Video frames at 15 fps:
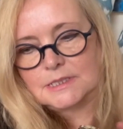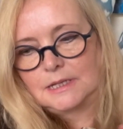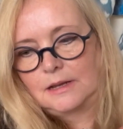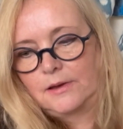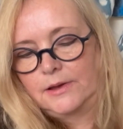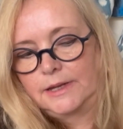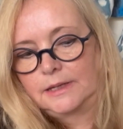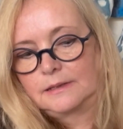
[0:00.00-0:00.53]

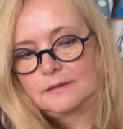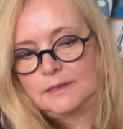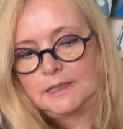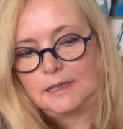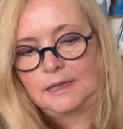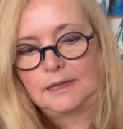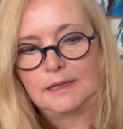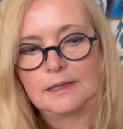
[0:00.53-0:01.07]
like
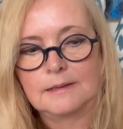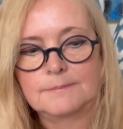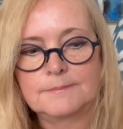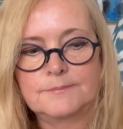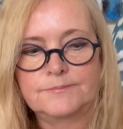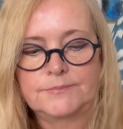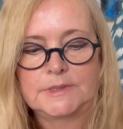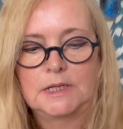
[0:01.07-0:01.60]
the
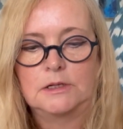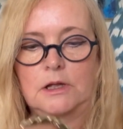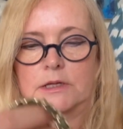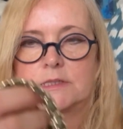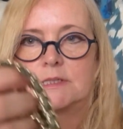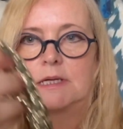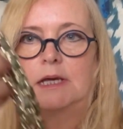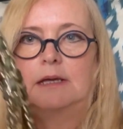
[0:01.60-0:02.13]

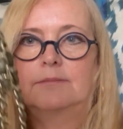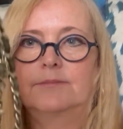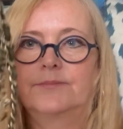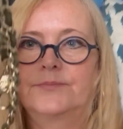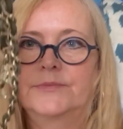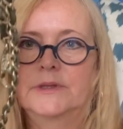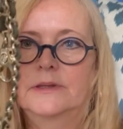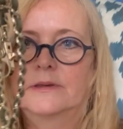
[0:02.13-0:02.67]
LOTTIE,
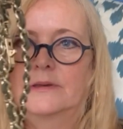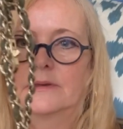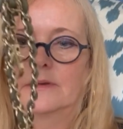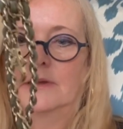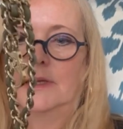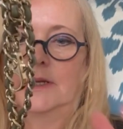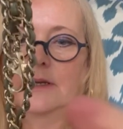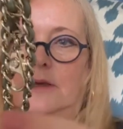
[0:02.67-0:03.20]

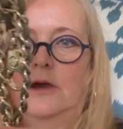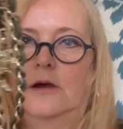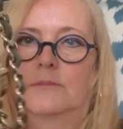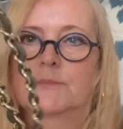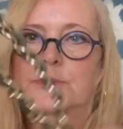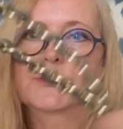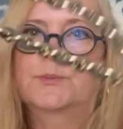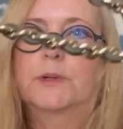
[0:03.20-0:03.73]
it
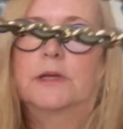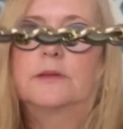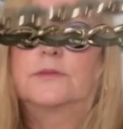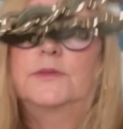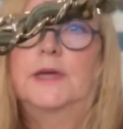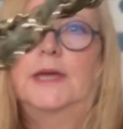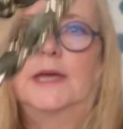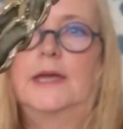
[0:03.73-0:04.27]
comes
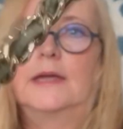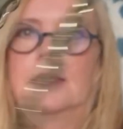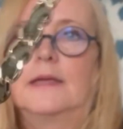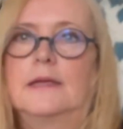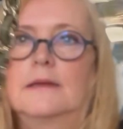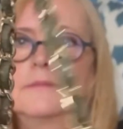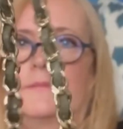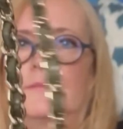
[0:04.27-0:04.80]
with a